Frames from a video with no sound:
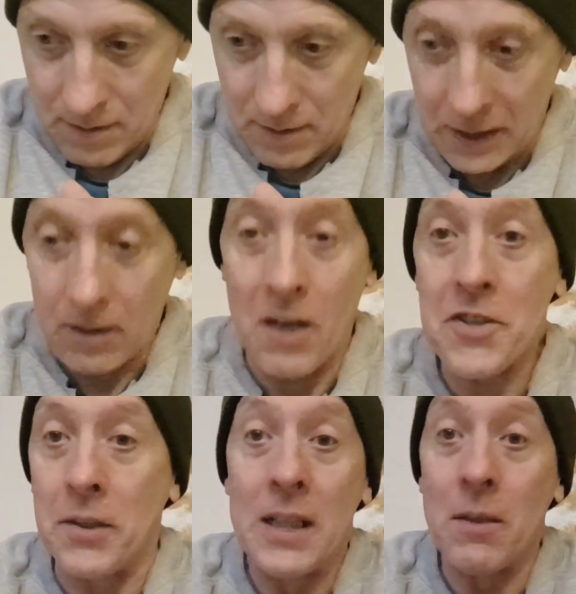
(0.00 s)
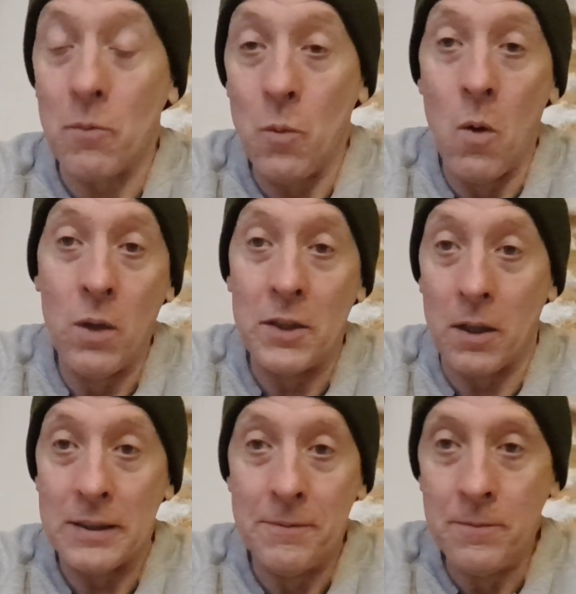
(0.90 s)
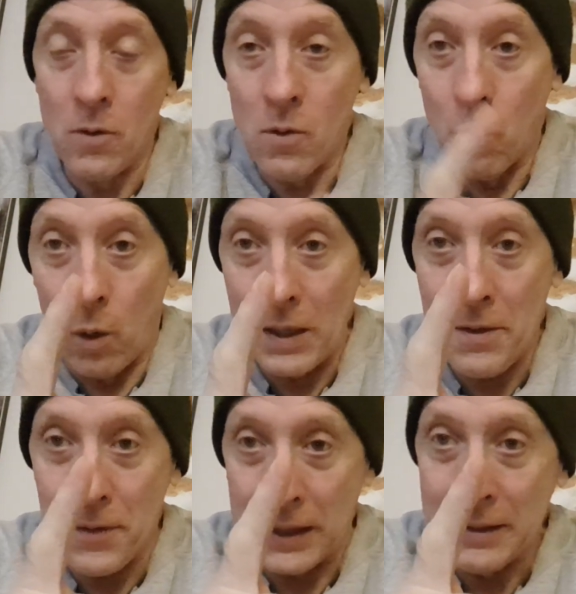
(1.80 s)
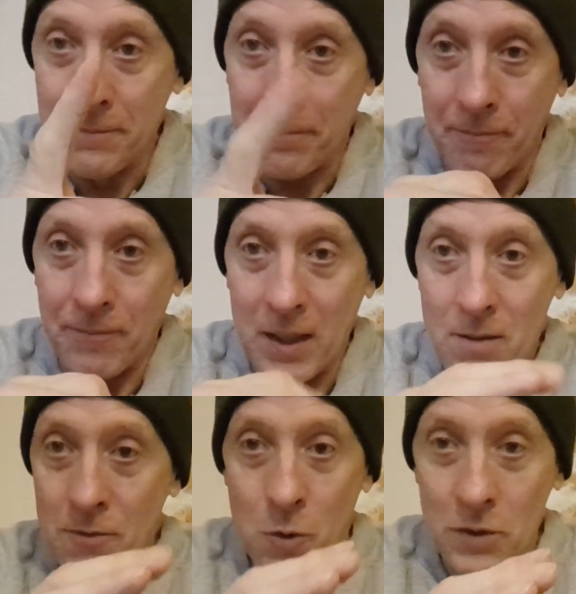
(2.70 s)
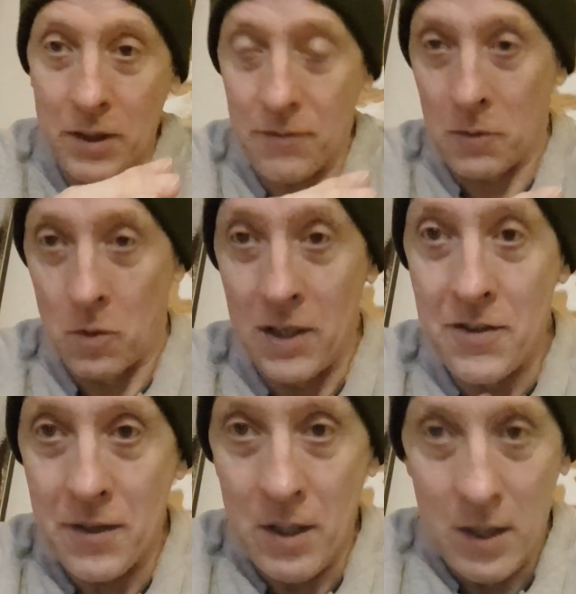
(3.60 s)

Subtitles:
the class tonight, we only done one thing, four different ways.